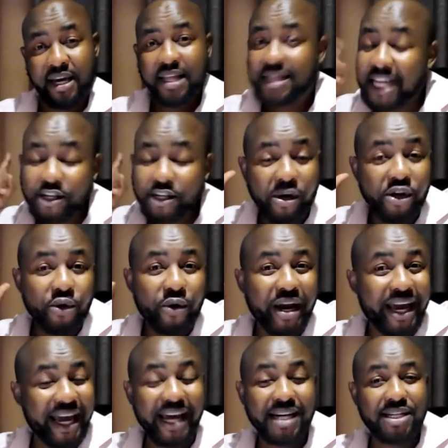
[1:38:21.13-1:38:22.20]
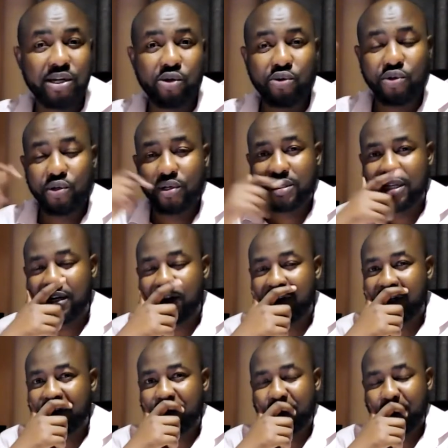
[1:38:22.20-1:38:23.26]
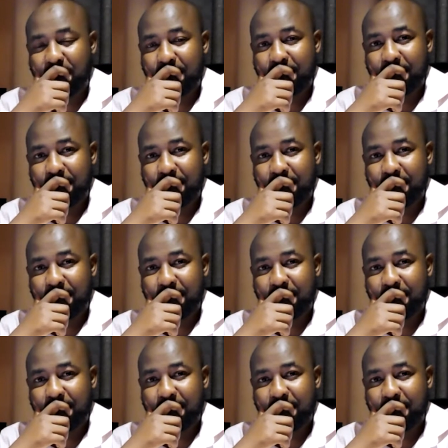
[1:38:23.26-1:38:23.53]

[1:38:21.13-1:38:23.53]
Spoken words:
That's why you can't lose your salvation.